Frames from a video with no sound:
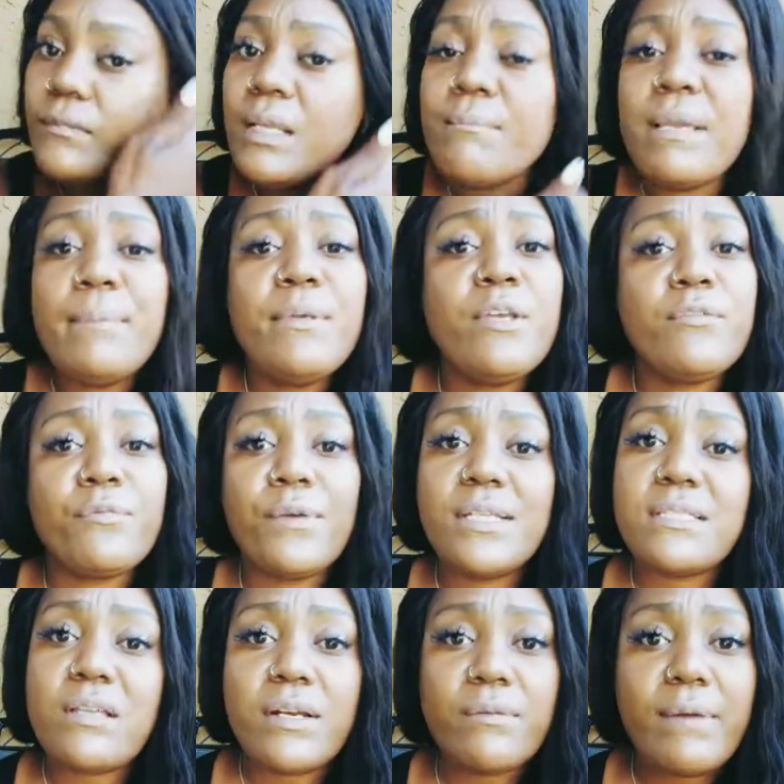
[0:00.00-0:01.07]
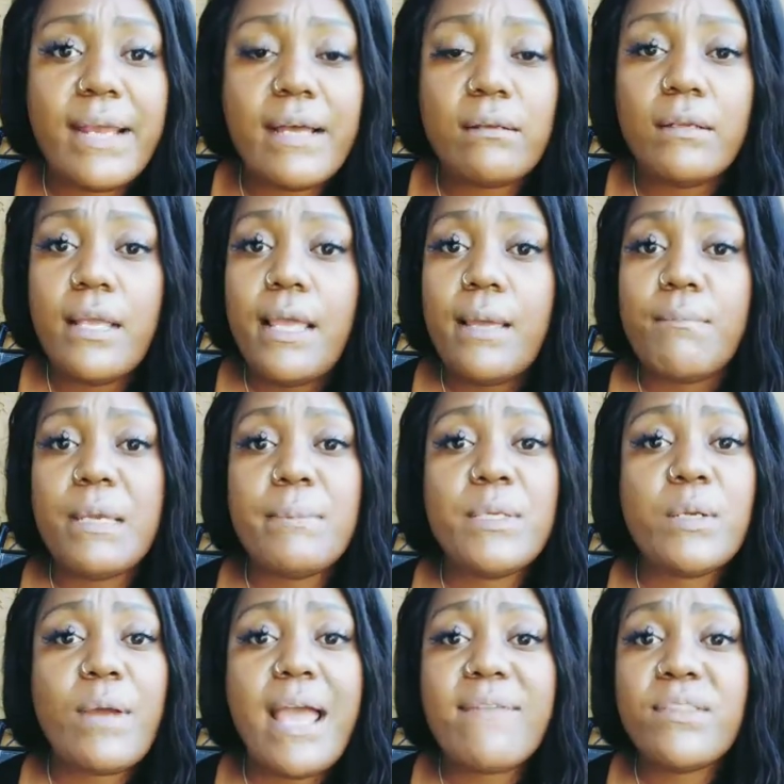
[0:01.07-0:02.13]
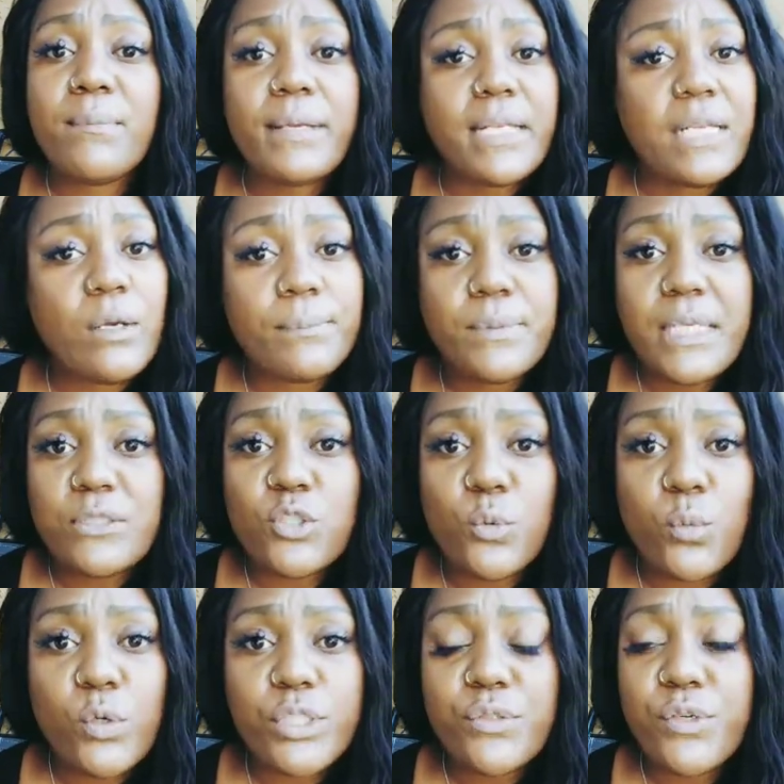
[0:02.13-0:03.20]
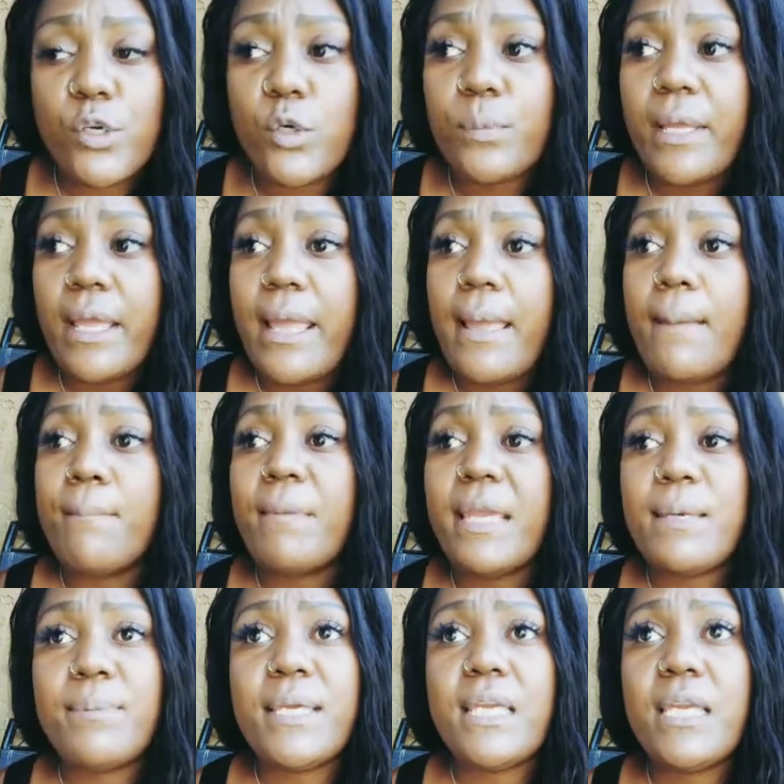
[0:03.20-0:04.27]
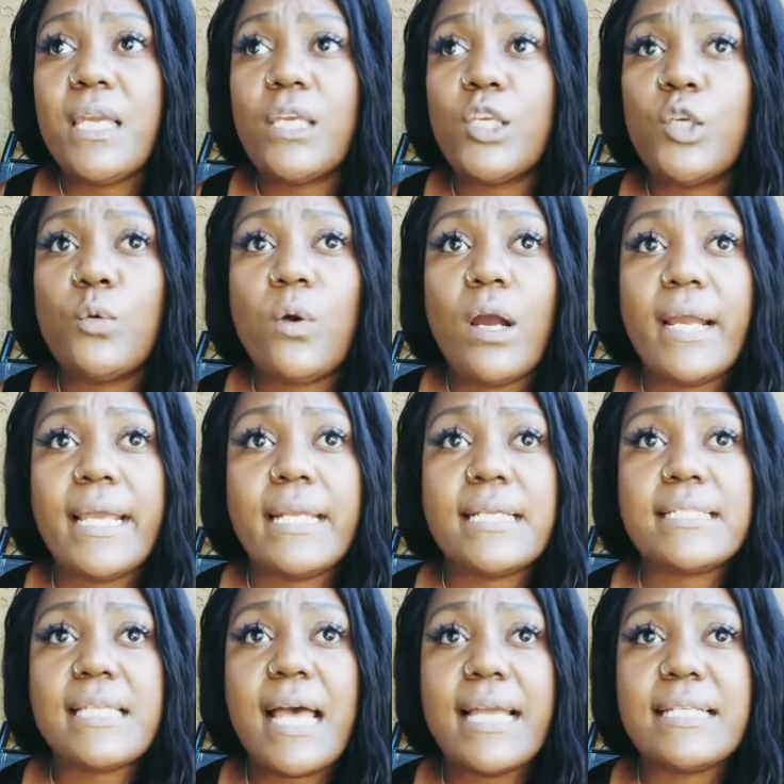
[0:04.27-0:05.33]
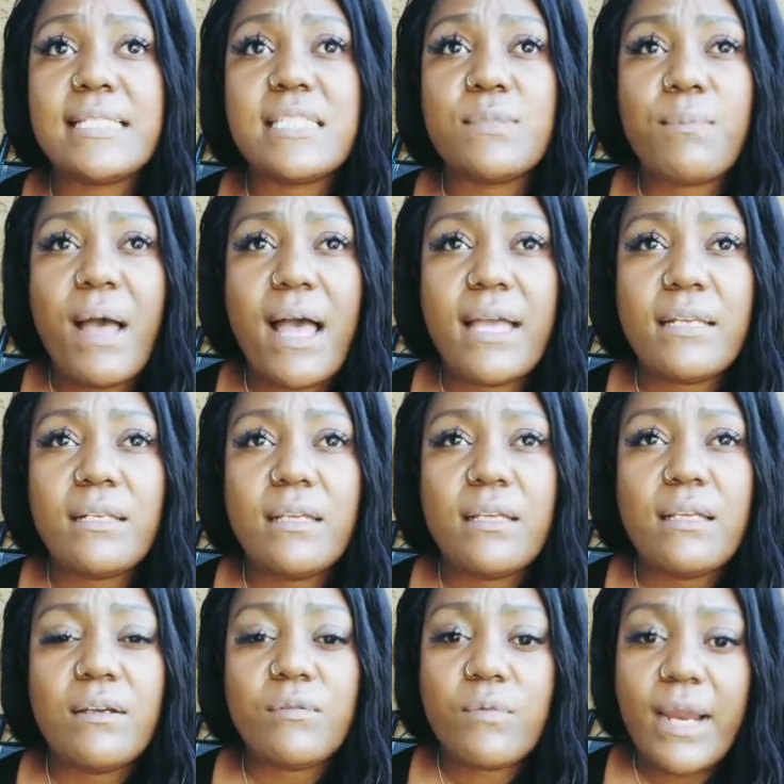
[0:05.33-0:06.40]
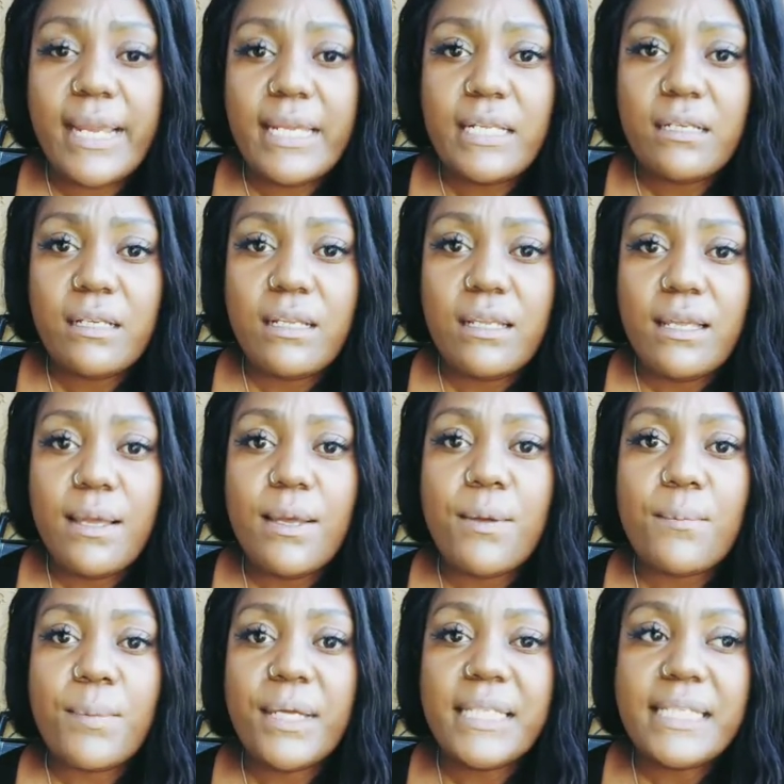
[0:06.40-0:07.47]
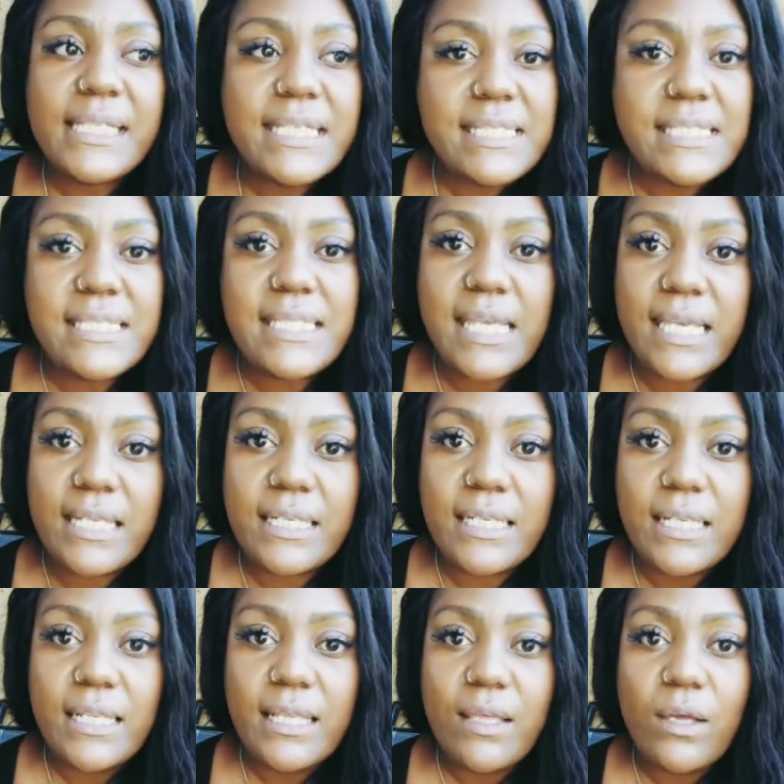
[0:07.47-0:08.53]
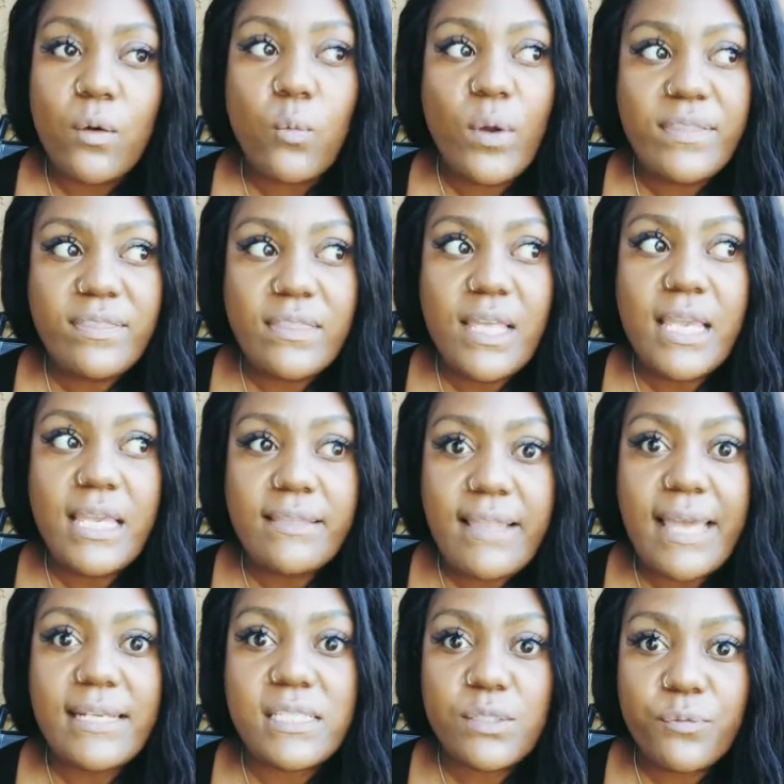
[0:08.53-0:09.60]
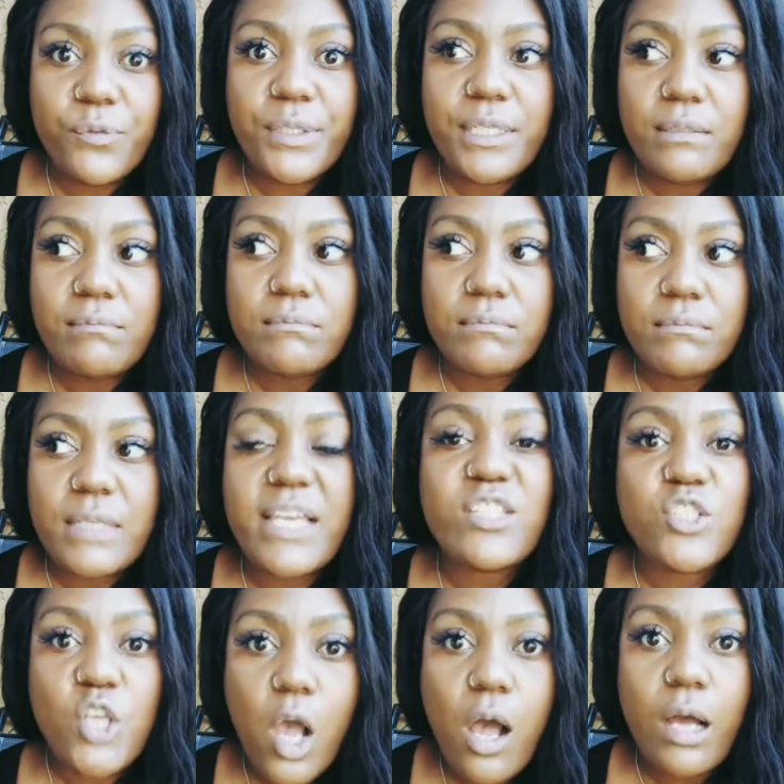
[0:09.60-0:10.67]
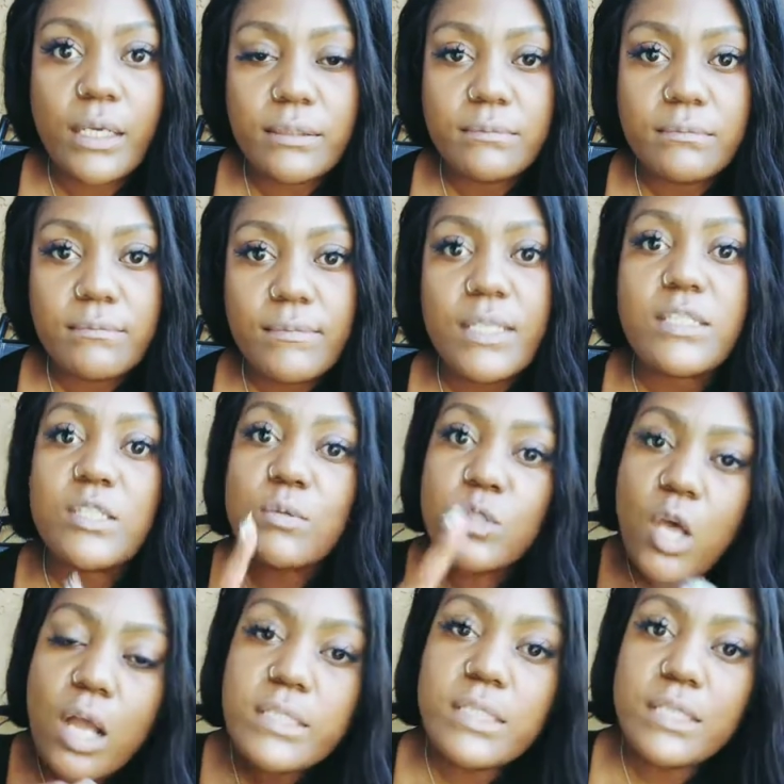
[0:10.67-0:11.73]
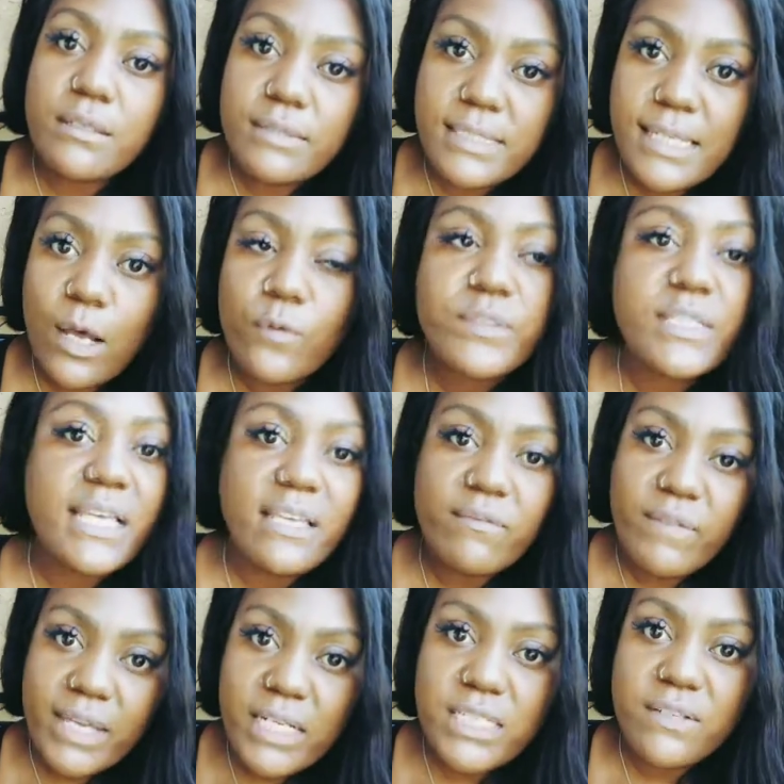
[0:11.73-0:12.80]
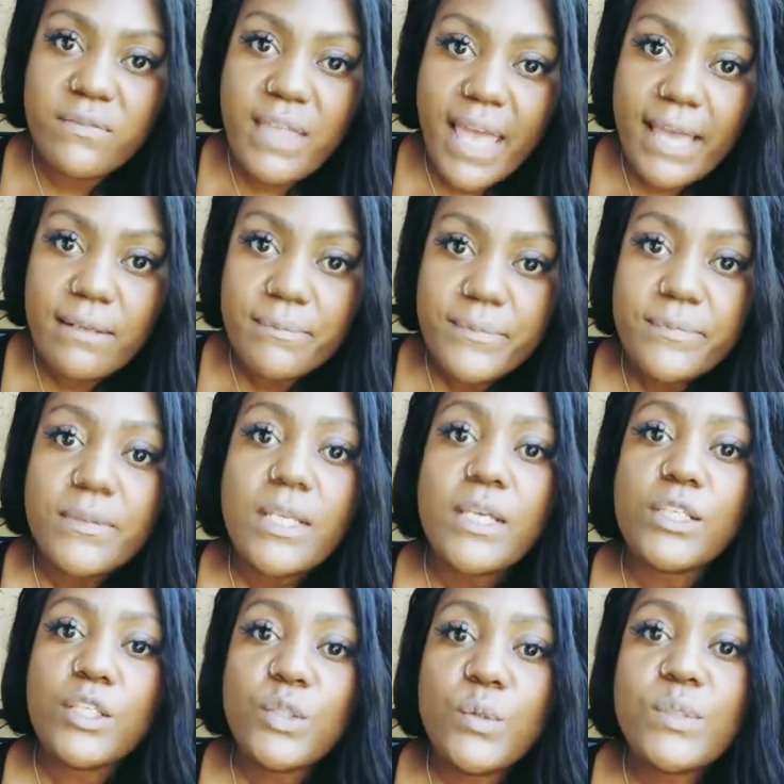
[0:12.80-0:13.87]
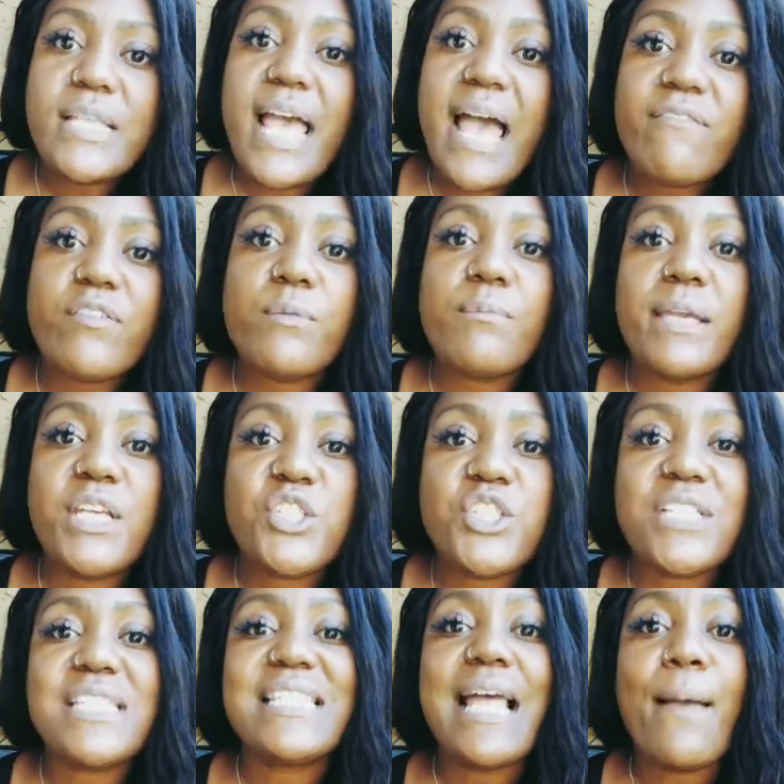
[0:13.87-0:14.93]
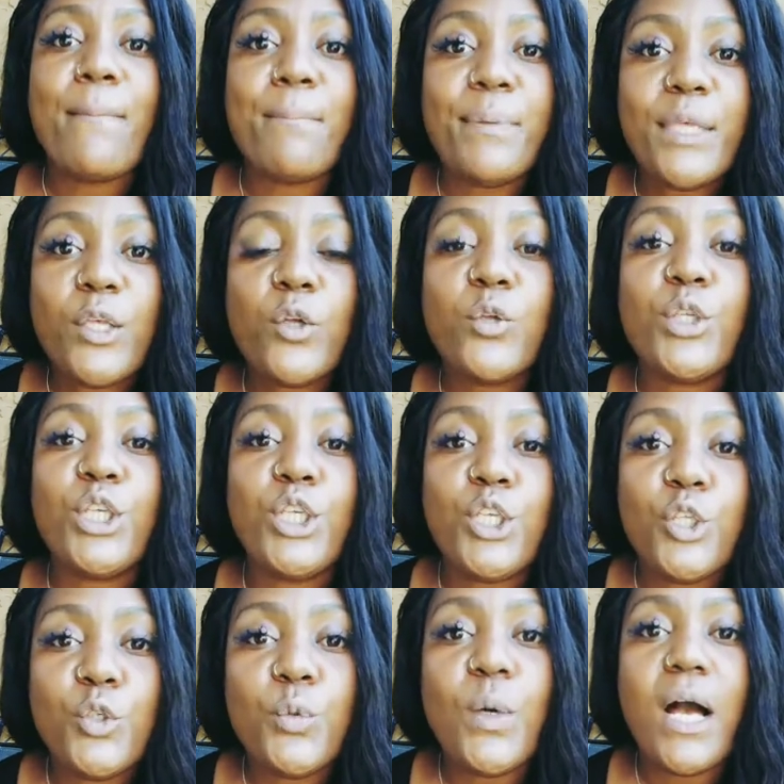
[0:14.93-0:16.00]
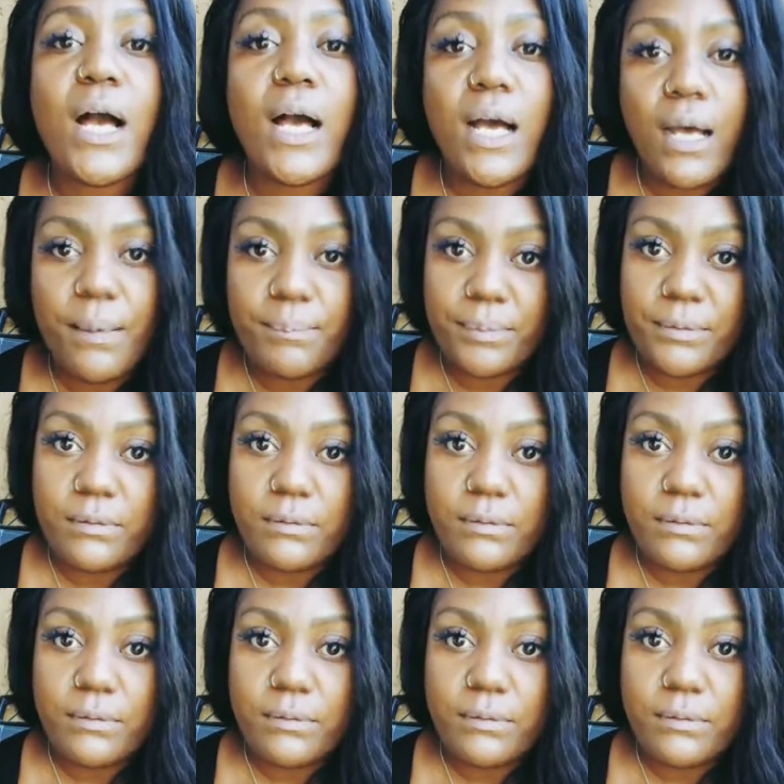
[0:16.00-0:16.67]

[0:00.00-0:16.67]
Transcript: Maybe your friends aren't around. Maybe you don't have the money to update your wardrobe. Maybe you are in a tight spot, right? But listen, one thing that is free is talk. So talk to yourself. Take advantage of that. Use affirmations that build you up.